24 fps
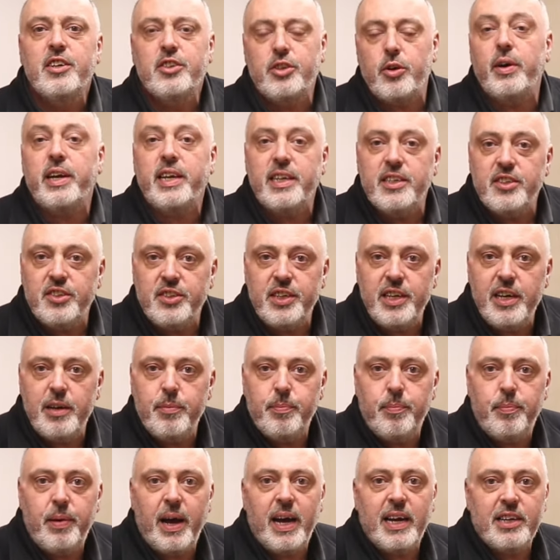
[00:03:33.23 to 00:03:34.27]
so I can
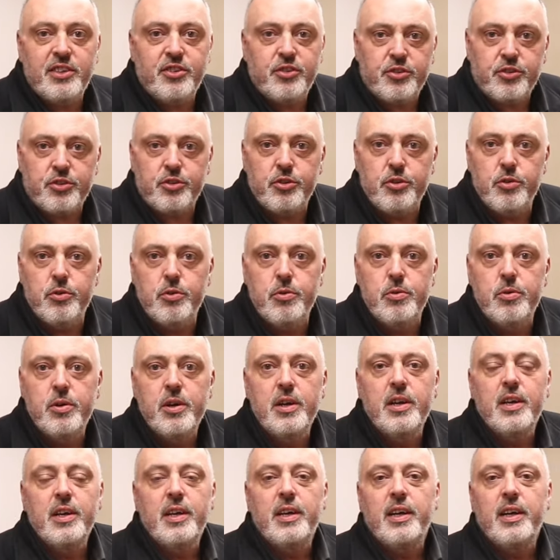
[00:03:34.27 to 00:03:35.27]
still pass through